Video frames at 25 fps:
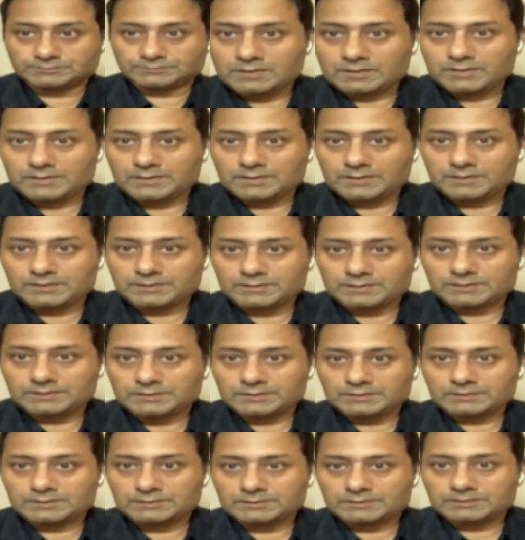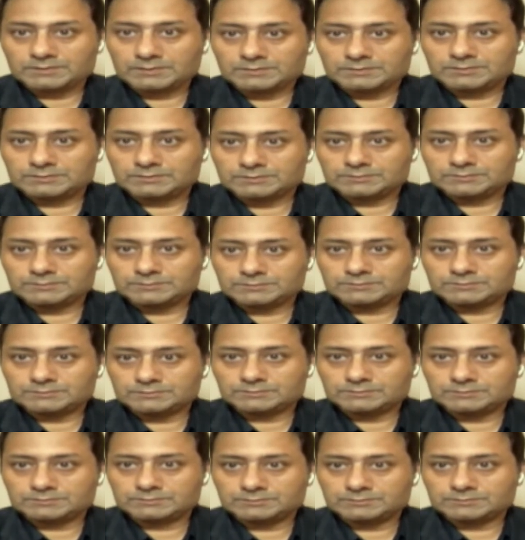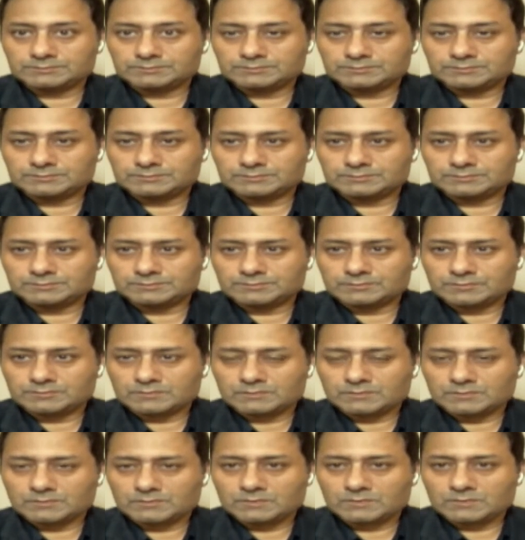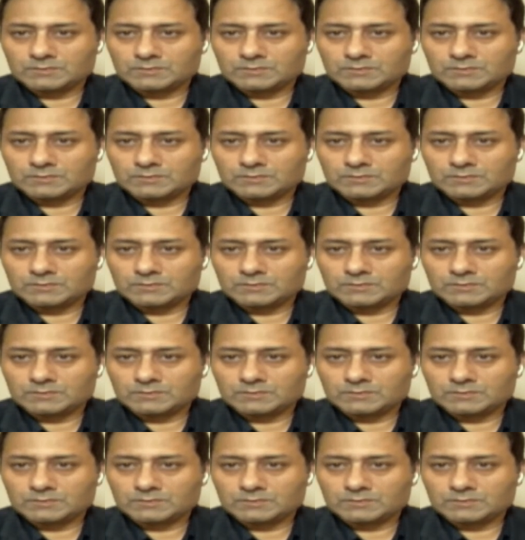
The person shown says nothing.